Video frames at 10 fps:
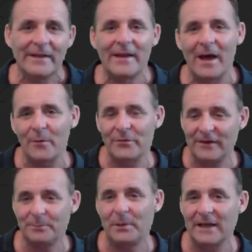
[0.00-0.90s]
Now,
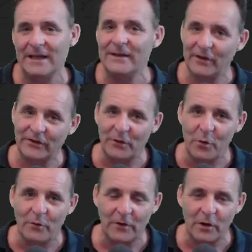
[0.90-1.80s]
this plugin does an
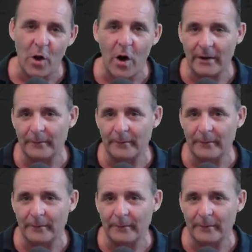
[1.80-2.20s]
awful lot,